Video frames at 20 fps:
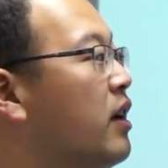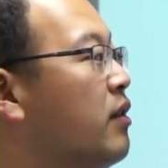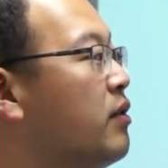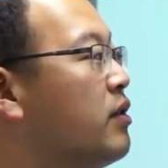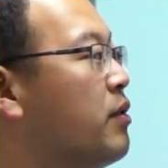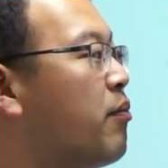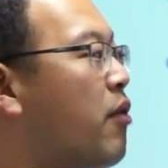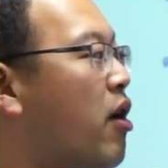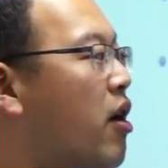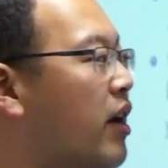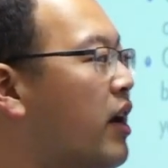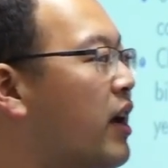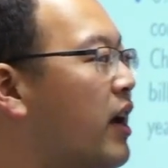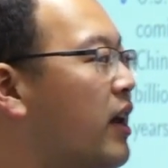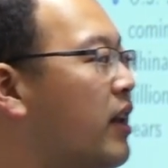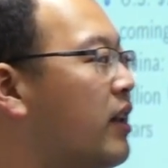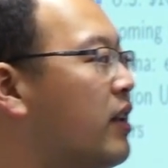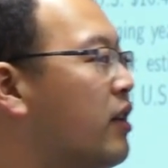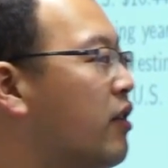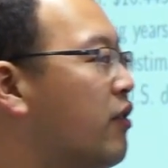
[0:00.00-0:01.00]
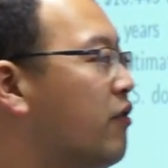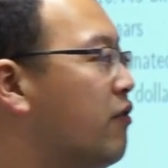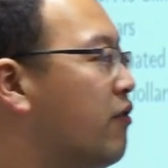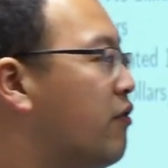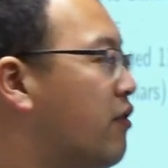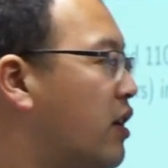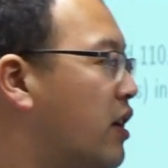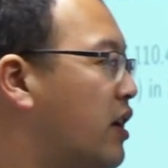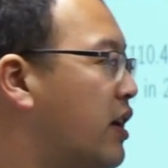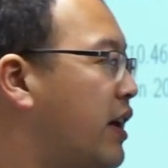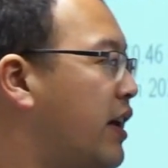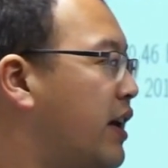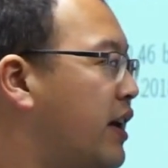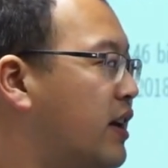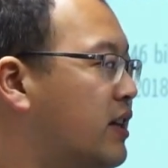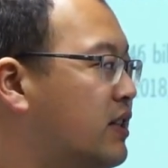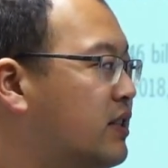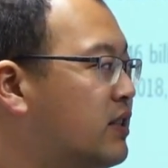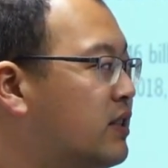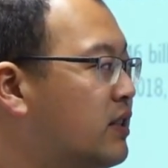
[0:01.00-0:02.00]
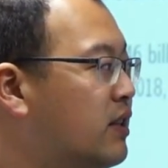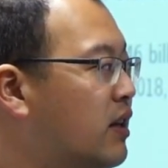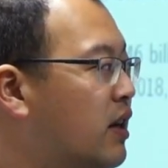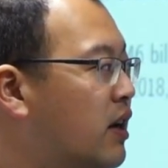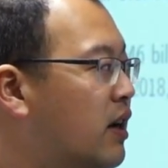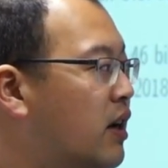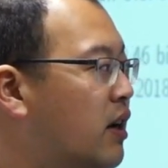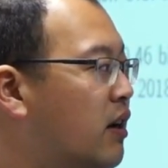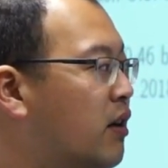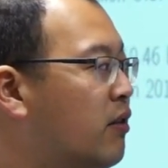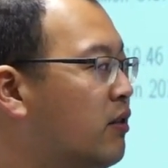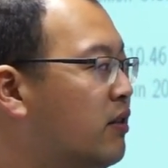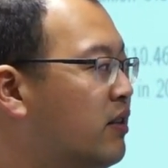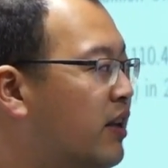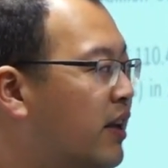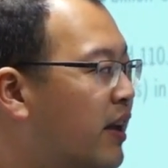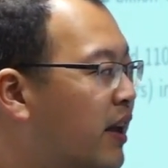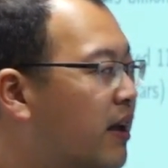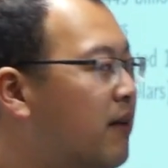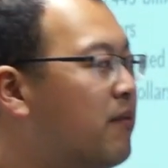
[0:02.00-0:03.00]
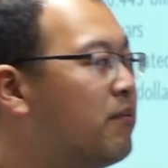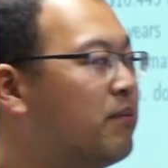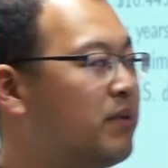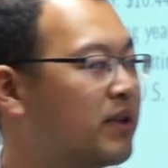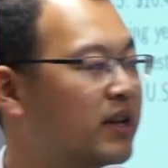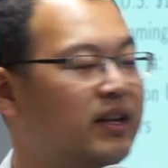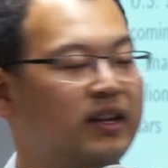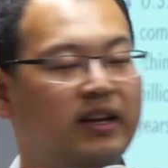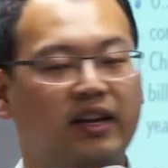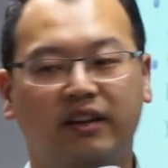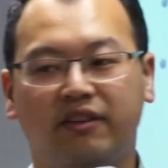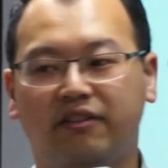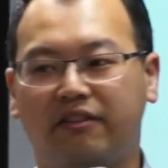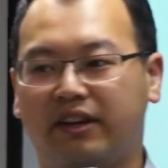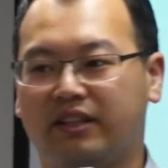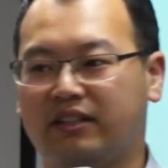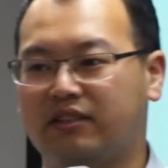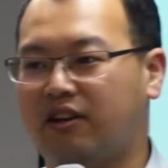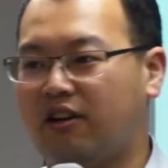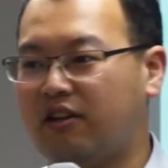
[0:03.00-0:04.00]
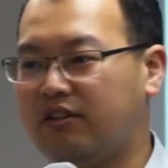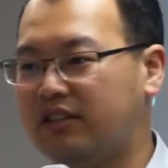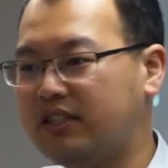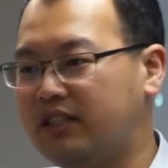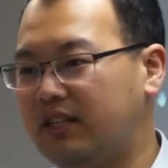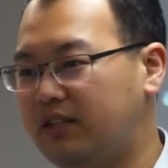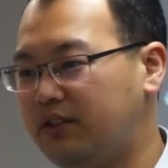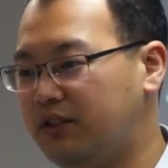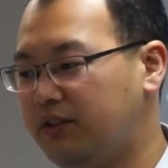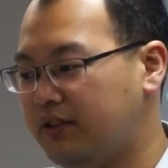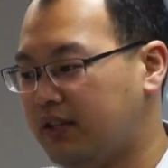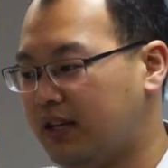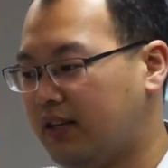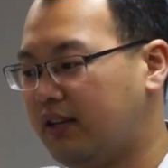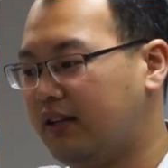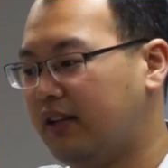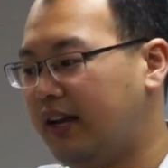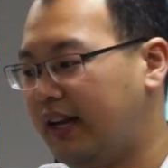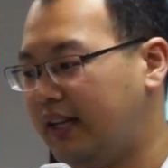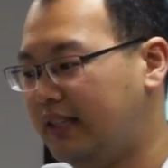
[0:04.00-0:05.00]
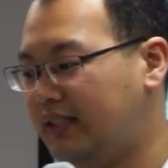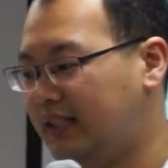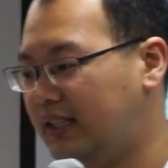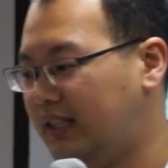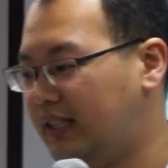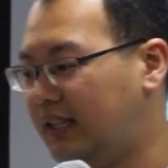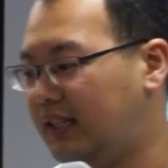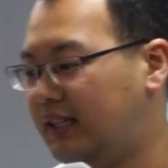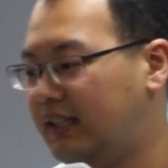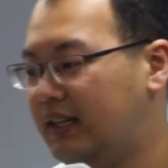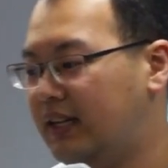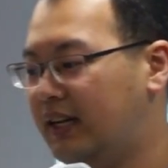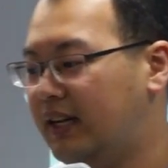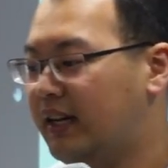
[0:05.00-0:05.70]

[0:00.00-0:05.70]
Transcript: the market is $10 billion in 2018.